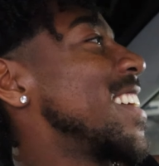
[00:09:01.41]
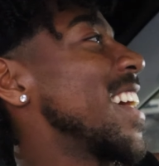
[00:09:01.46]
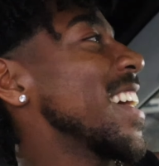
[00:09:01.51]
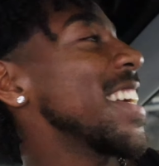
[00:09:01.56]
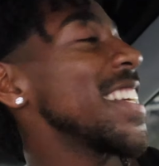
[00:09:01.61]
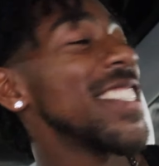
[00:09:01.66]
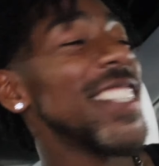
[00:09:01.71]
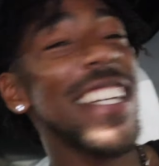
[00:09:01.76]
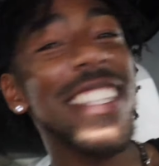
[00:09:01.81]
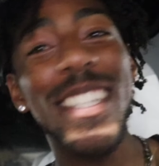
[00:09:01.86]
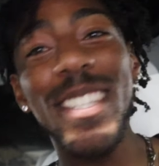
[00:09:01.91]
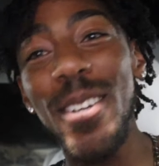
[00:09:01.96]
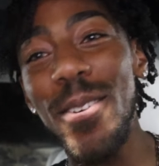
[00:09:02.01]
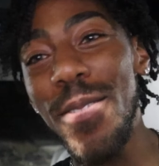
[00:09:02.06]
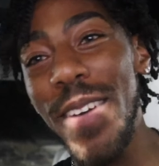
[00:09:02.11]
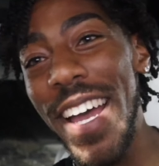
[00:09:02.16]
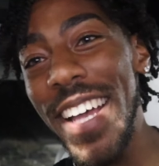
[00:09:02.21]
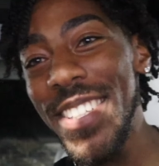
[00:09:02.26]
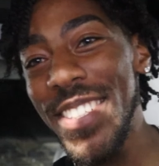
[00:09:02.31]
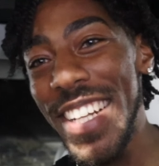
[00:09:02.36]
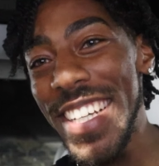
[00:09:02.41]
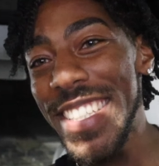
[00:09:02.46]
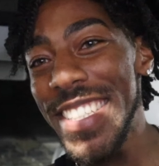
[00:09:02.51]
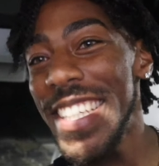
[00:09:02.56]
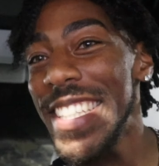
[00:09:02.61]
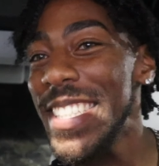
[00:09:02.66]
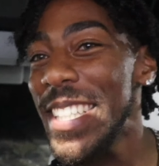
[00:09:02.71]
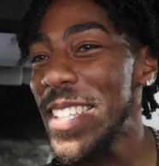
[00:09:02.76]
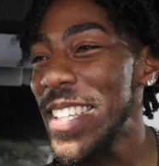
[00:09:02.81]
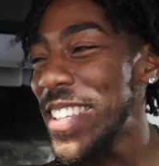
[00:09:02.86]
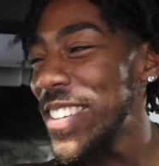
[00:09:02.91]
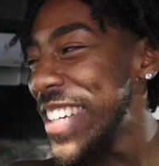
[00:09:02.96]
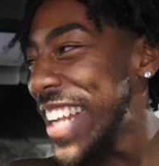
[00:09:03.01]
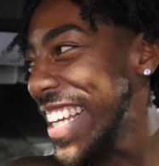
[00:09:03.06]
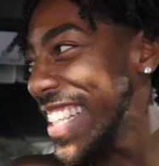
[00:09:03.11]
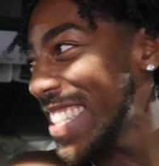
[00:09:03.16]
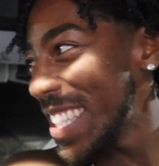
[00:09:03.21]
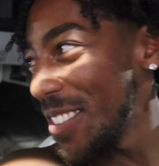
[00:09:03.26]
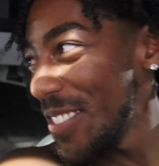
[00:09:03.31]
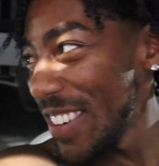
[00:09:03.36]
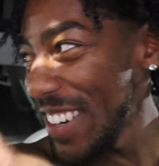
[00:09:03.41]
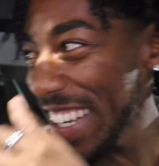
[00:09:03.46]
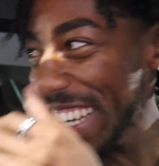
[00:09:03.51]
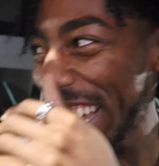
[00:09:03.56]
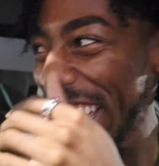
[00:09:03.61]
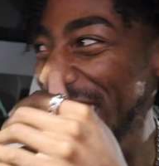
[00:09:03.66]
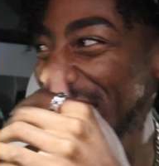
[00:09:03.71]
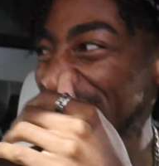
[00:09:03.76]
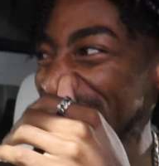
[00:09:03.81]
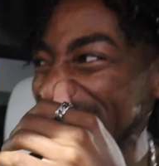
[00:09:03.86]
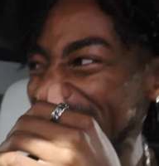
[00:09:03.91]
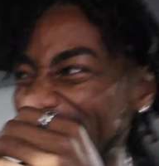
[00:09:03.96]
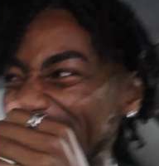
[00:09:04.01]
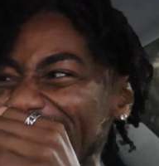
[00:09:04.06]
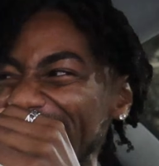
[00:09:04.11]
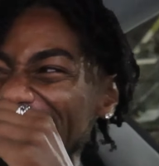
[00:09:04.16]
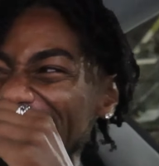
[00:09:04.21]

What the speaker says: I get jealous so fast when I see real cameras.